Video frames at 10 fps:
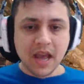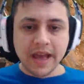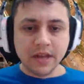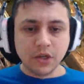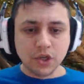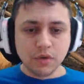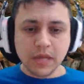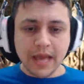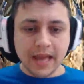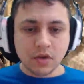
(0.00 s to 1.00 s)
and shoot
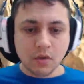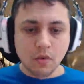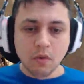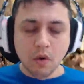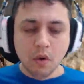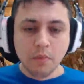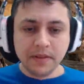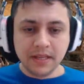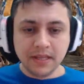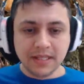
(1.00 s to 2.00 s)
and or
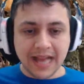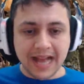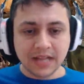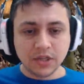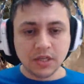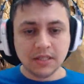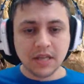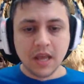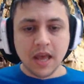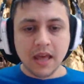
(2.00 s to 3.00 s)
open these hatches
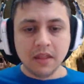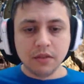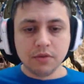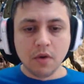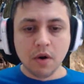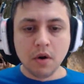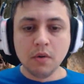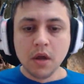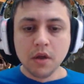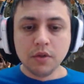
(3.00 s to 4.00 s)
and throw
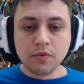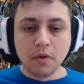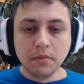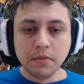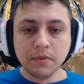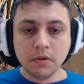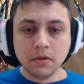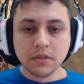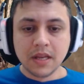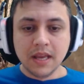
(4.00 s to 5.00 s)

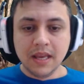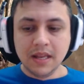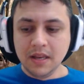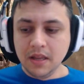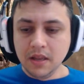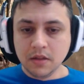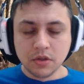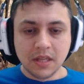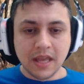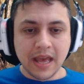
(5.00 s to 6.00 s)
throwables
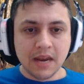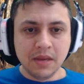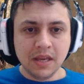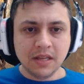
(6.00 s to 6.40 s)
to the enemy.